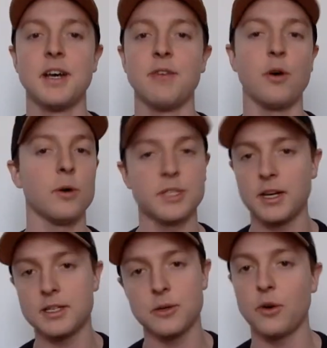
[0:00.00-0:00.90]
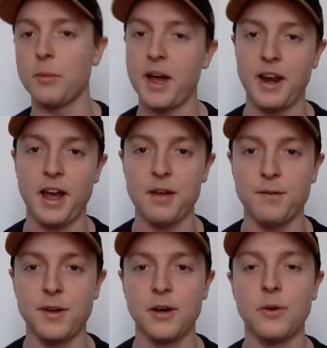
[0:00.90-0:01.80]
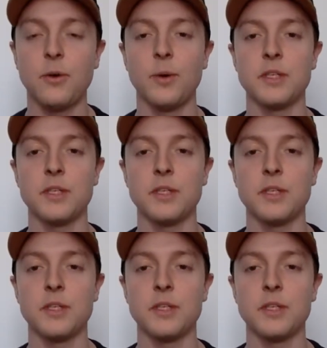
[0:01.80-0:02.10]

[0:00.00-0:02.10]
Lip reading: Of course, I've got to talk about AFL.